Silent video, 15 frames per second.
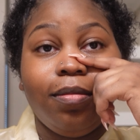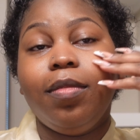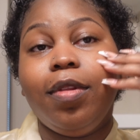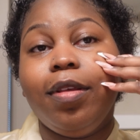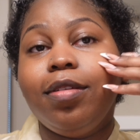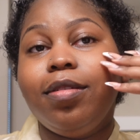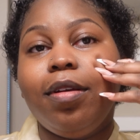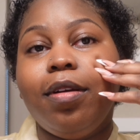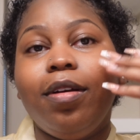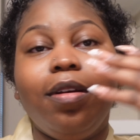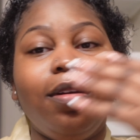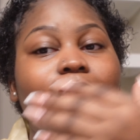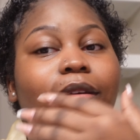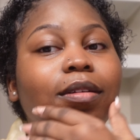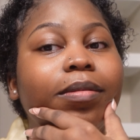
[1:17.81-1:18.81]
this
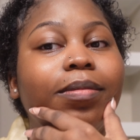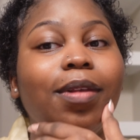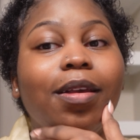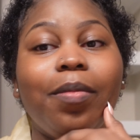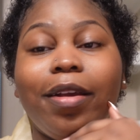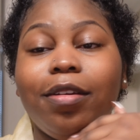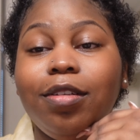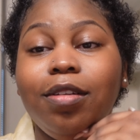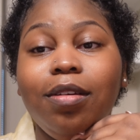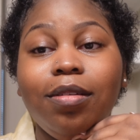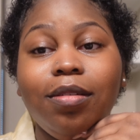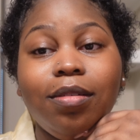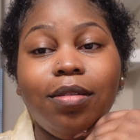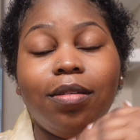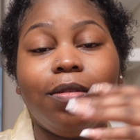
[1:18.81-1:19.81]
area like my
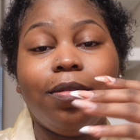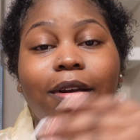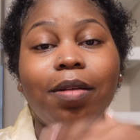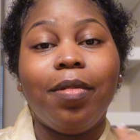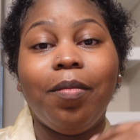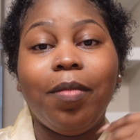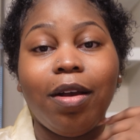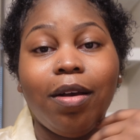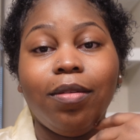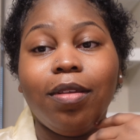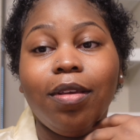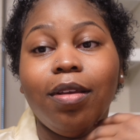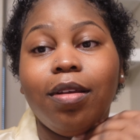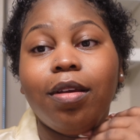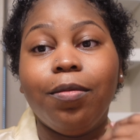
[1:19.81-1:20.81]
cheeks and around my mouth
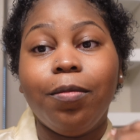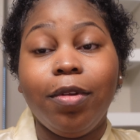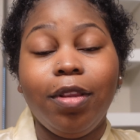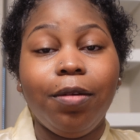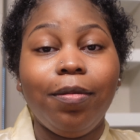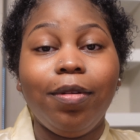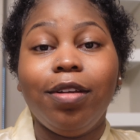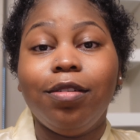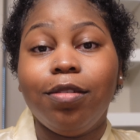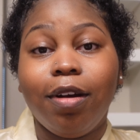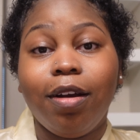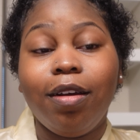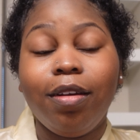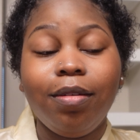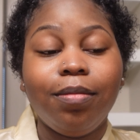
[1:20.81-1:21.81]
can get really really dry